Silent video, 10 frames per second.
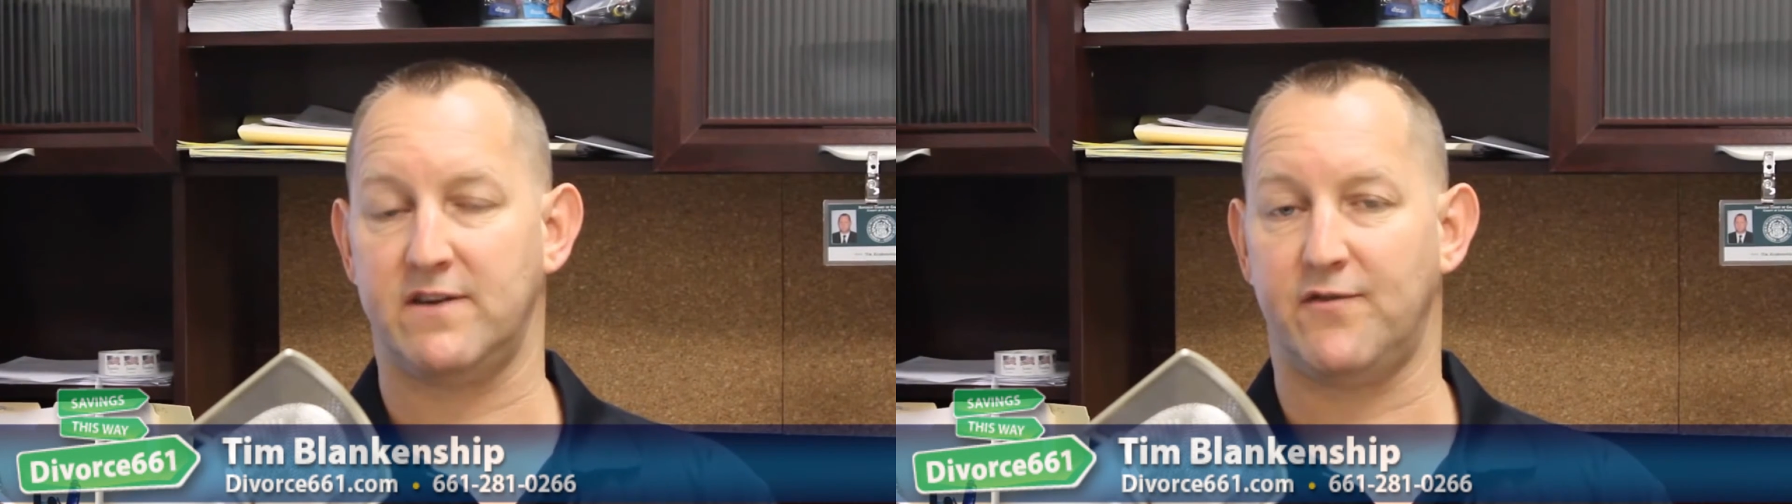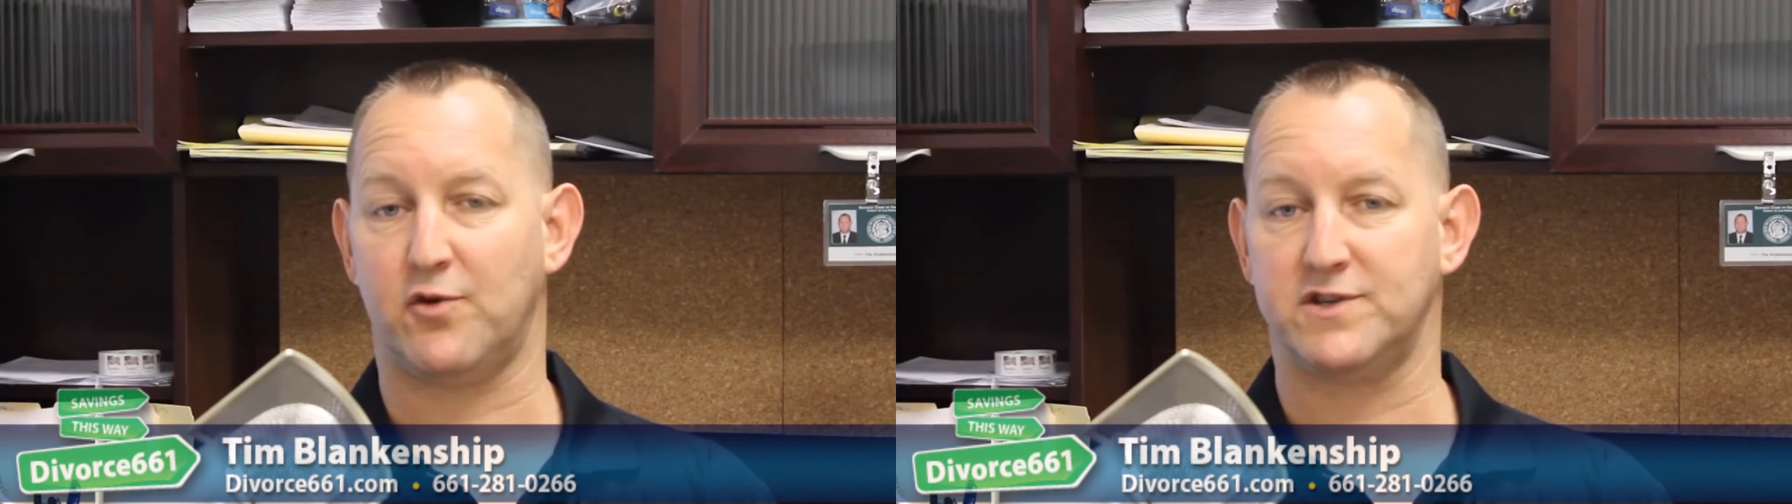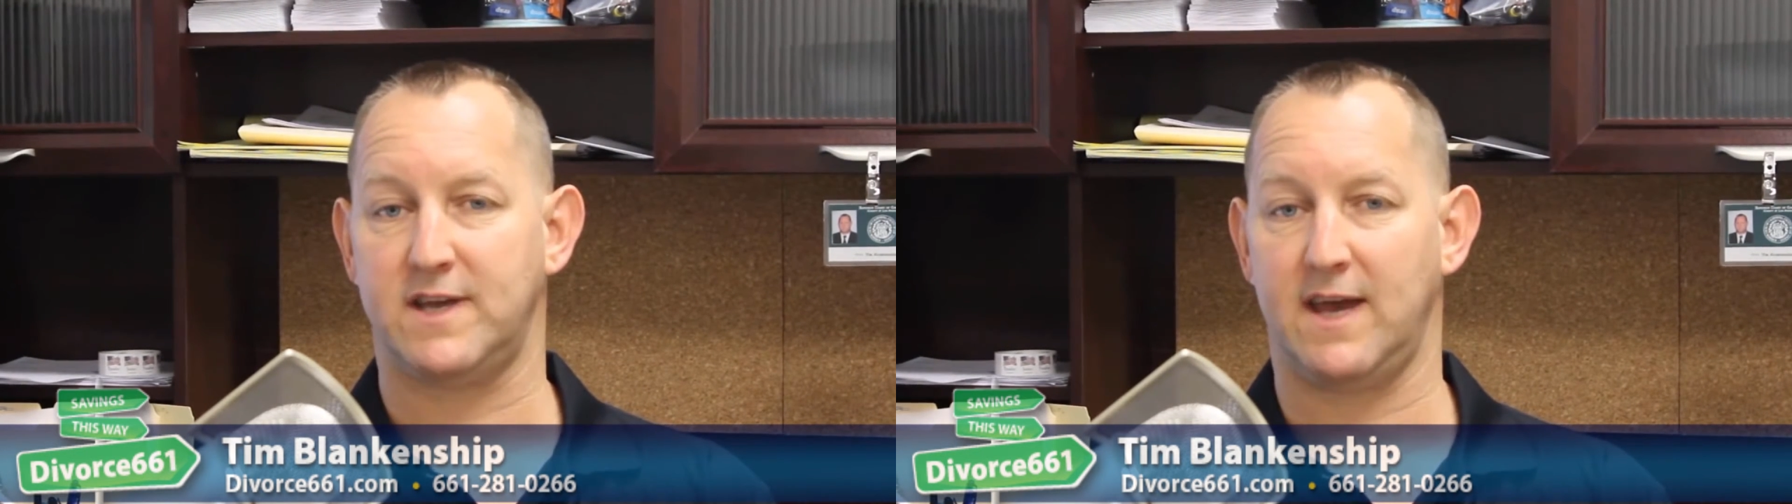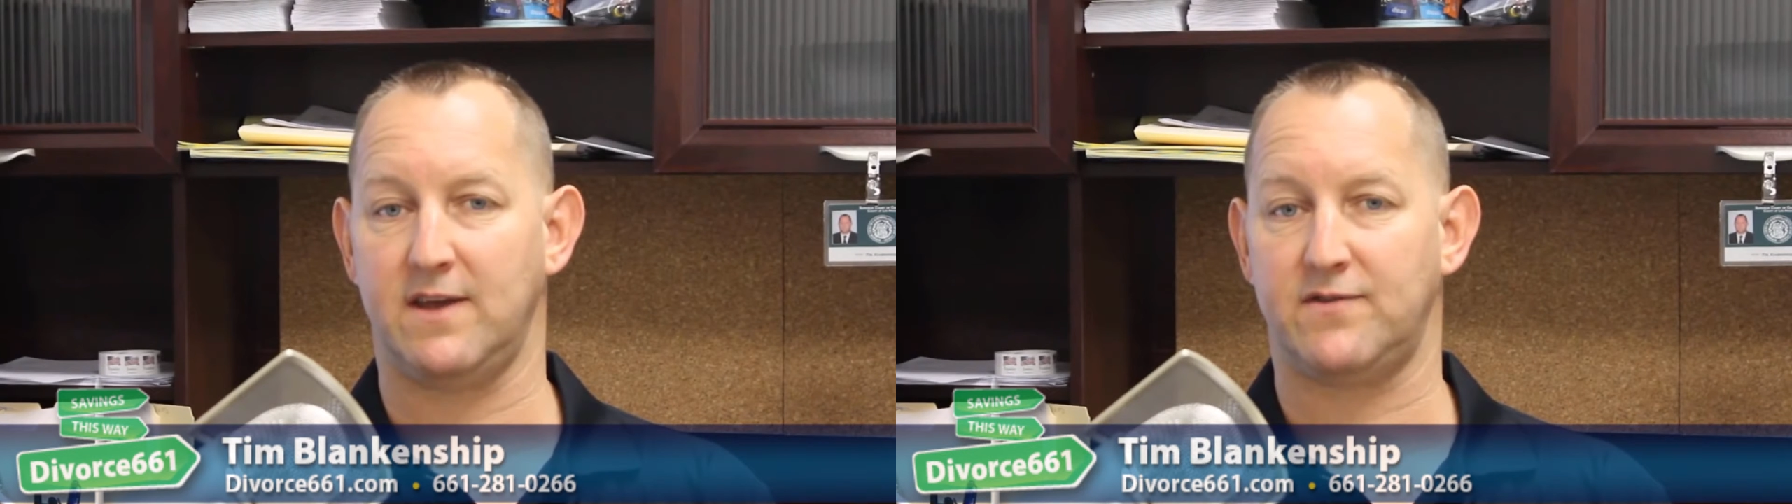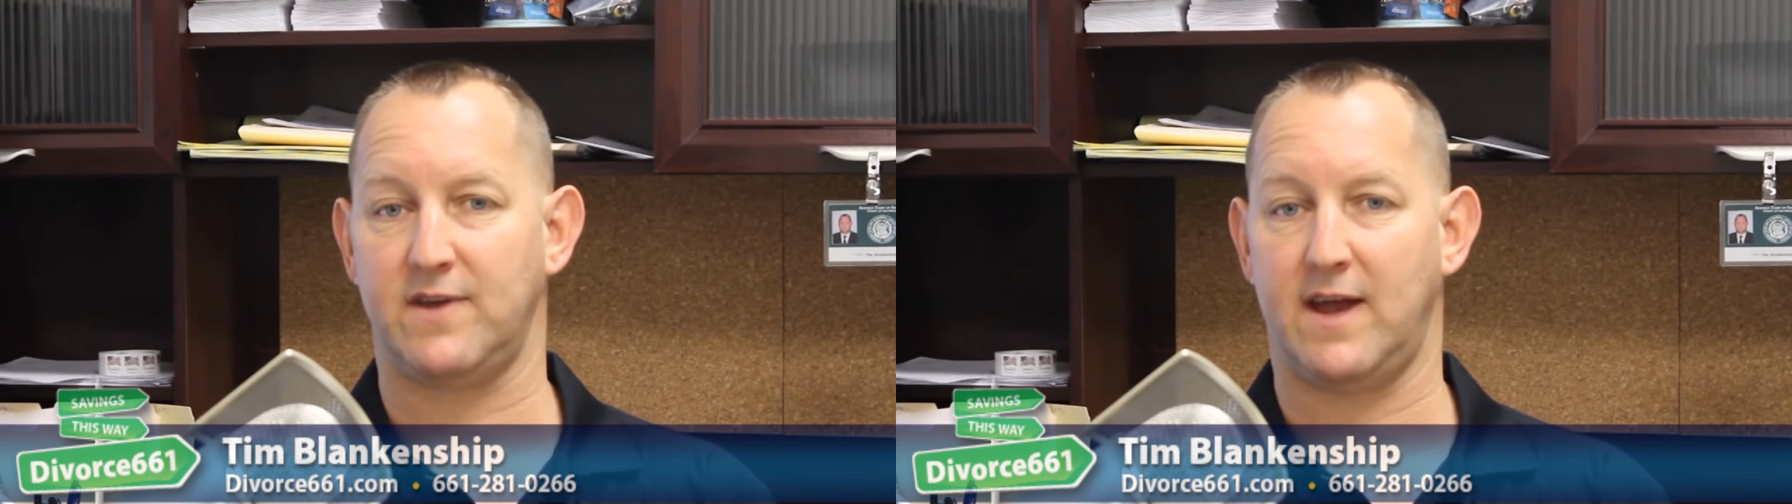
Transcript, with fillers: divorce case